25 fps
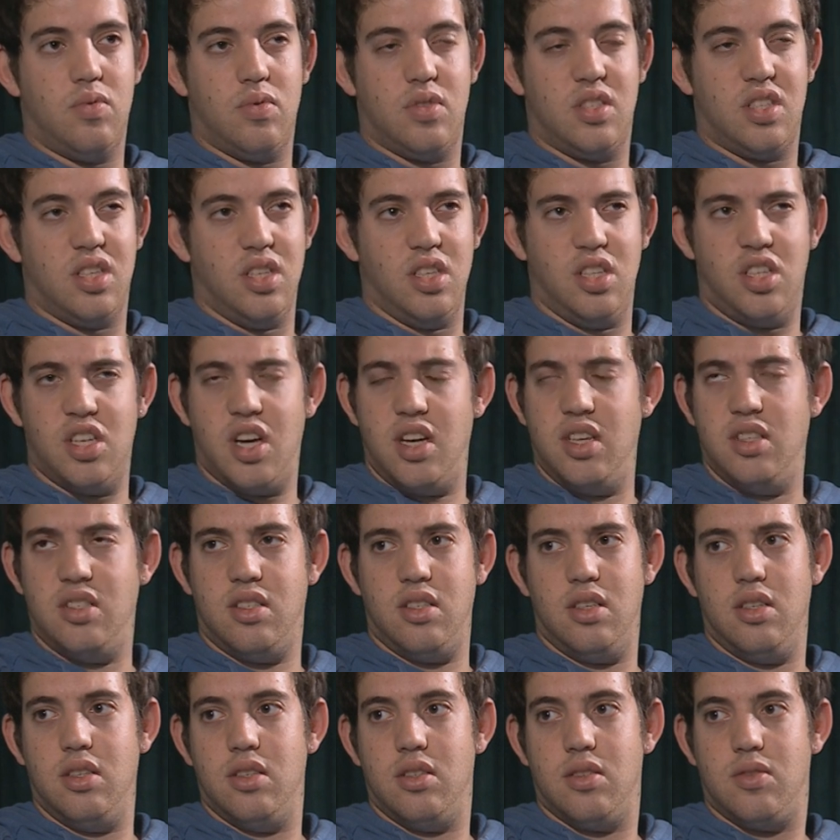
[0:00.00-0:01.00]
see
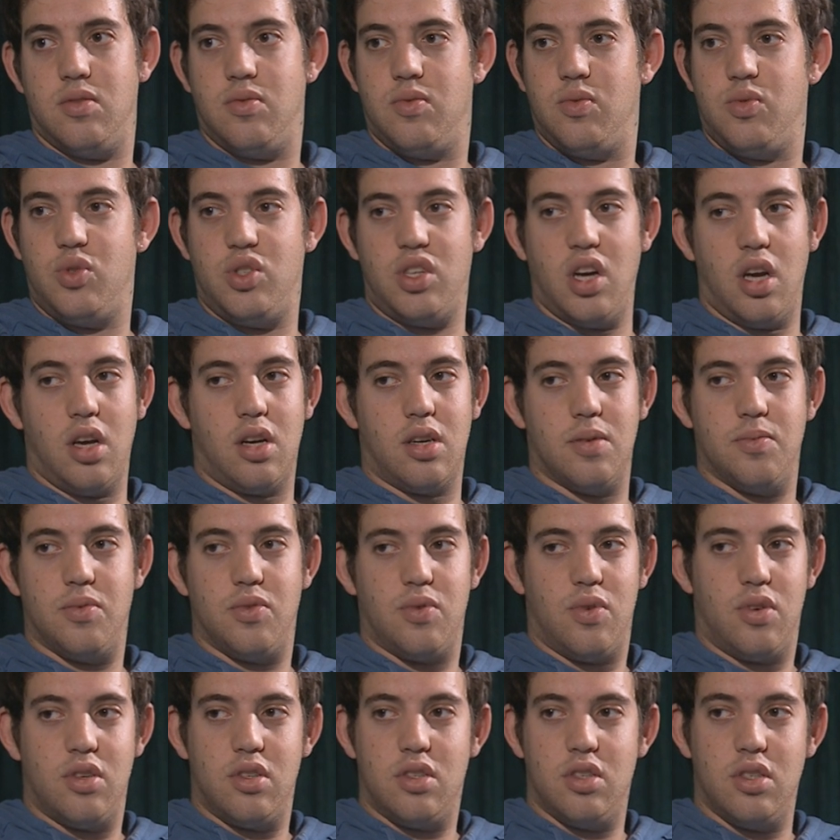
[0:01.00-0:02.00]
Jay-Z's
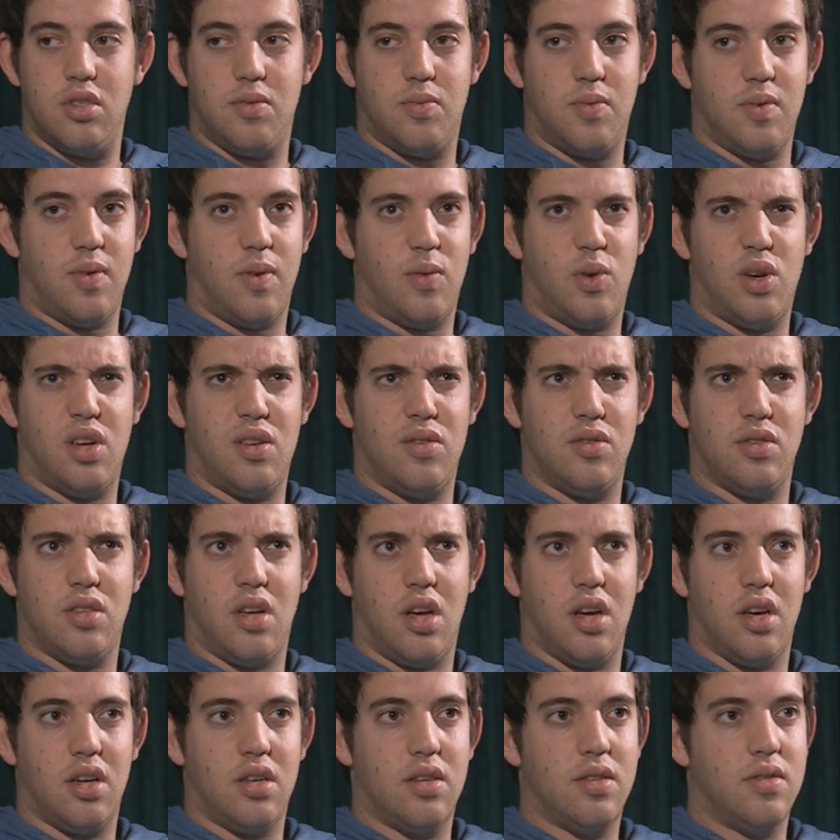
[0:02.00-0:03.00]
Jacobs watches, but when I was
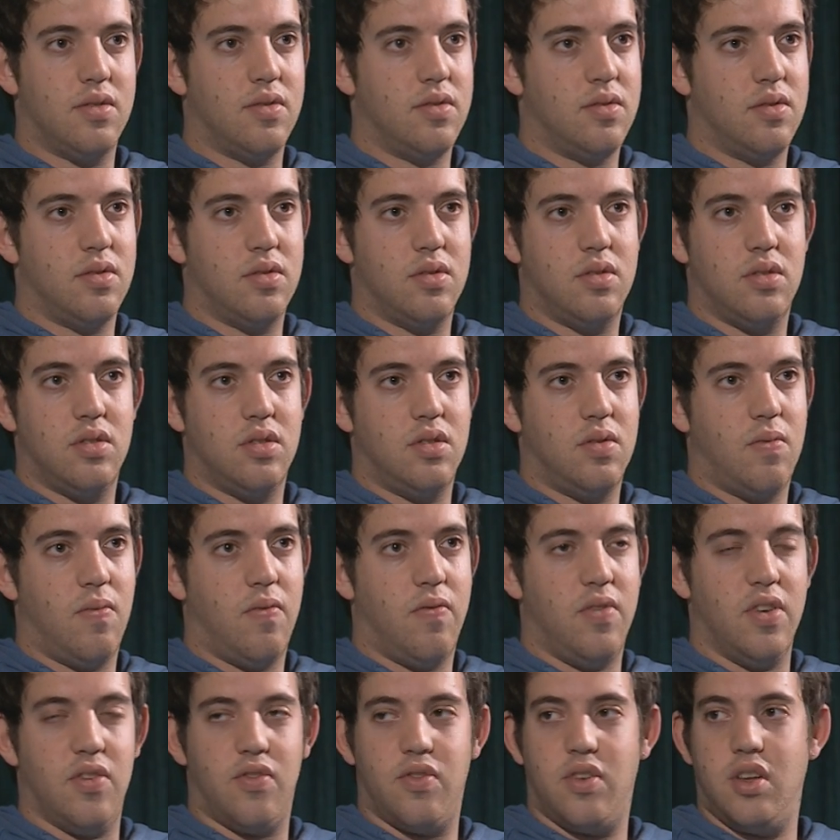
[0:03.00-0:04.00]
like
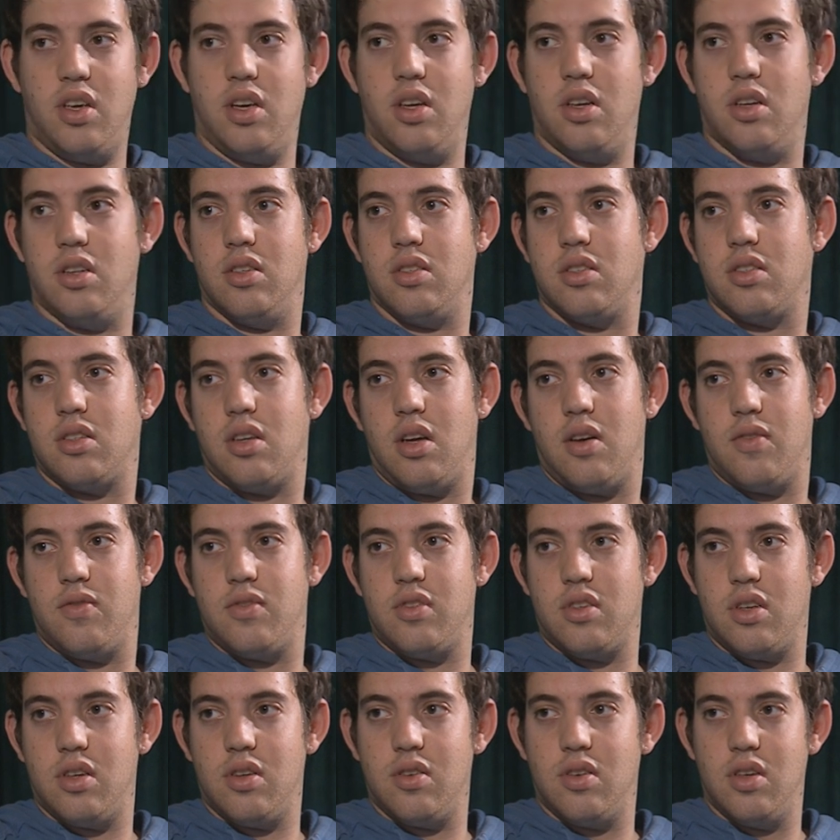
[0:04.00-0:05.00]
15 and stuff.
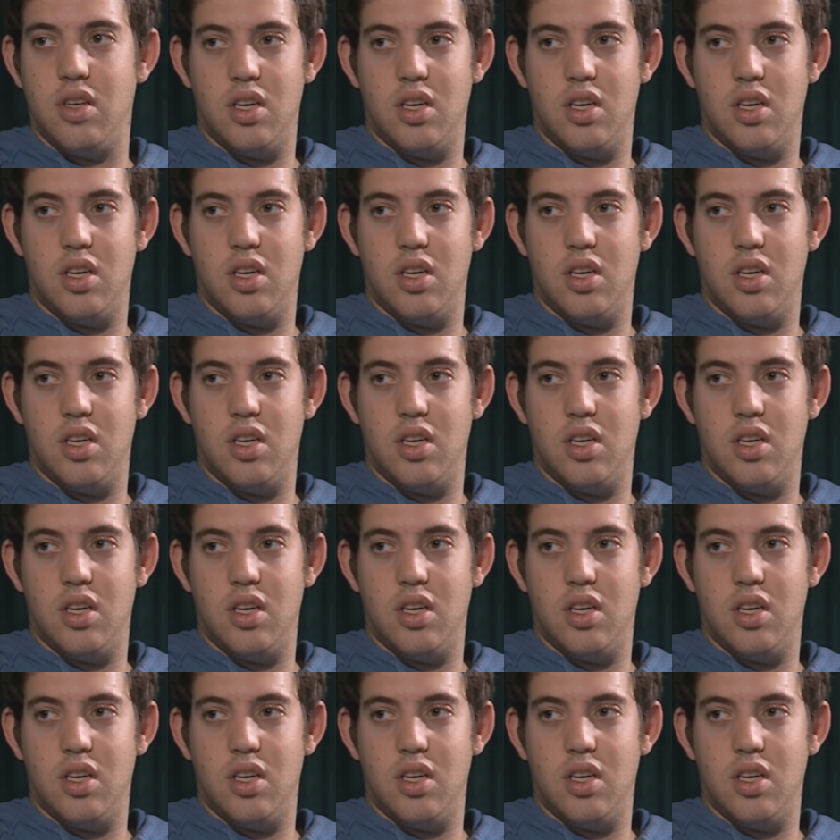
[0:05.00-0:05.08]
So